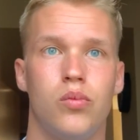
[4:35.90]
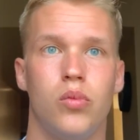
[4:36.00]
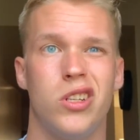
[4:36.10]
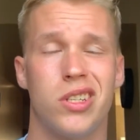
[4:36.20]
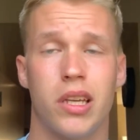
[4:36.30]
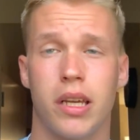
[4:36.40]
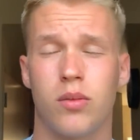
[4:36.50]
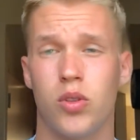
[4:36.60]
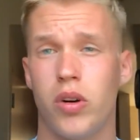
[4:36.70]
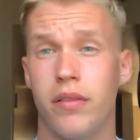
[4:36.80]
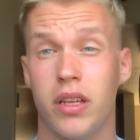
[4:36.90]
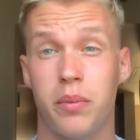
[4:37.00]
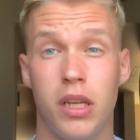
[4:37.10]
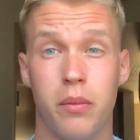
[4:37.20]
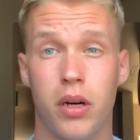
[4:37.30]
which is like, they'll have like
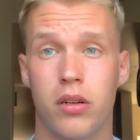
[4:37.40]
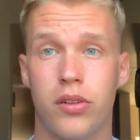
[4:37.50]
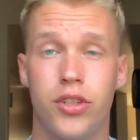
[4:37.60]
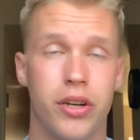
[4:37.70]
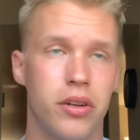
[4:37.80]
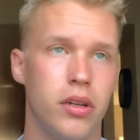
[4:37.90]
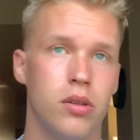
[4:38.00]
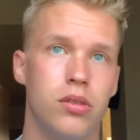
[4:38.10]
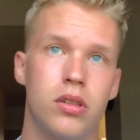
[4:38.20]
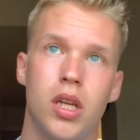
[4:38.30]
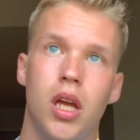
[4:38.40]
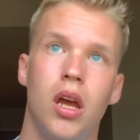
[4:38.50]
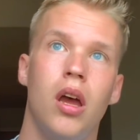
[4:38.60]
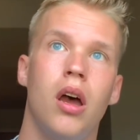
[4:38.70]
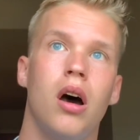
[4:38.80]
peanut butter, Cheerios,
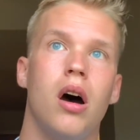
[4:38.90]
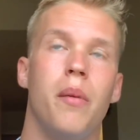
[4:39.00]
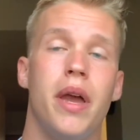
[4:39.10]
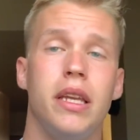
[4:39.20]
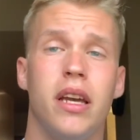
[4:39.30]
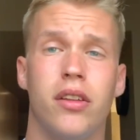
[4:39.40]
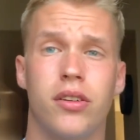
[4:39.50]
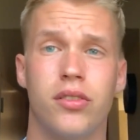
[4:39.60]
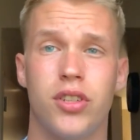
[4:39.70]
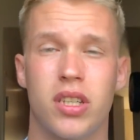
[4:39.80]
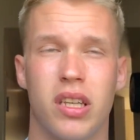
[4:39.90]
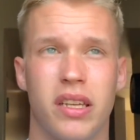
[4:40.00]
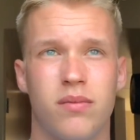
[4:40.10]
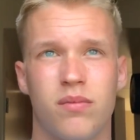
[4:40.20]
any other just like